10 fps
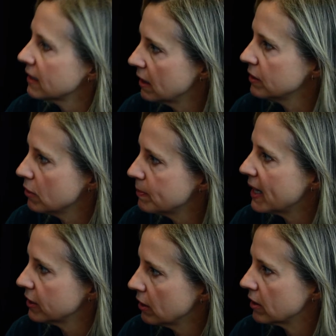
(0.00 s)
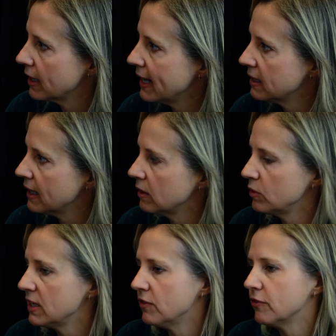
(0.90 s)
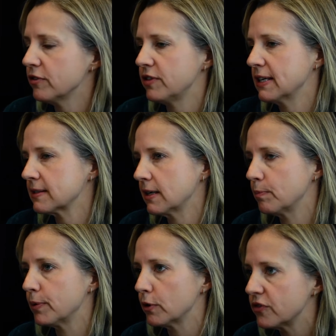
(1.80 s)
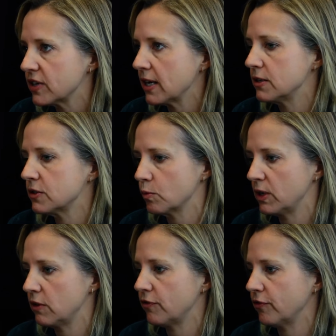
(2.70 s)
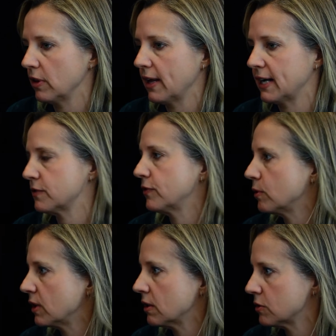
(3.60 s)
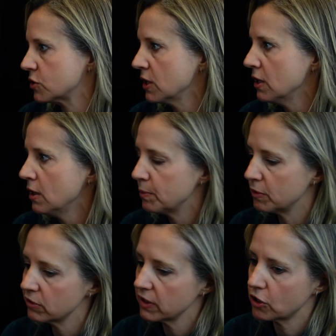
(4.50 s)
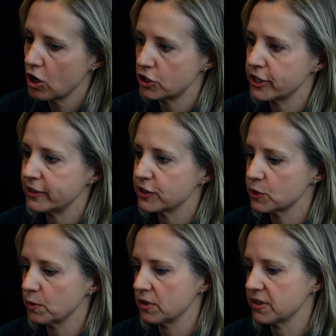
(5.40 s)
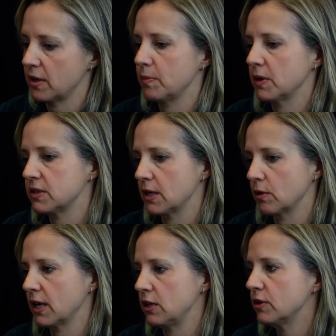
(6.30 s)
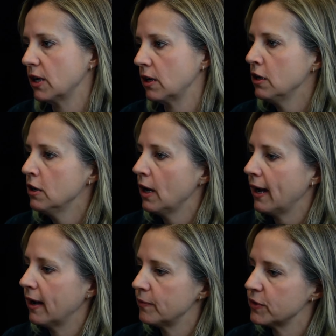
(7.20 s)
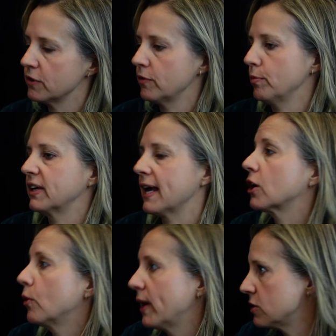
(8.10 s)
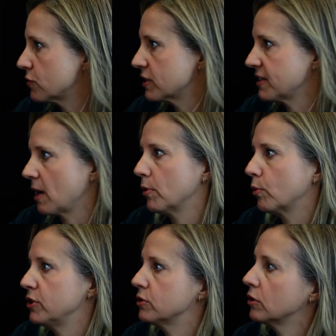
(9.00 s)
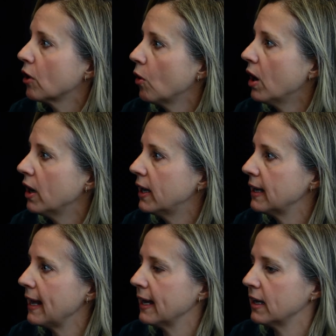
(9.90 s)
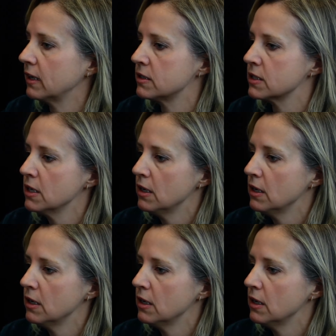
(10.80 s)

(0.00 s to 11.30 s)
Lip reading: Get out of your own backyard. And even for things like birthdays, we've, for the last few years, been really conscientious with our son about saying, okay, you can, there are different, like Echo Age, for example, where you can go on and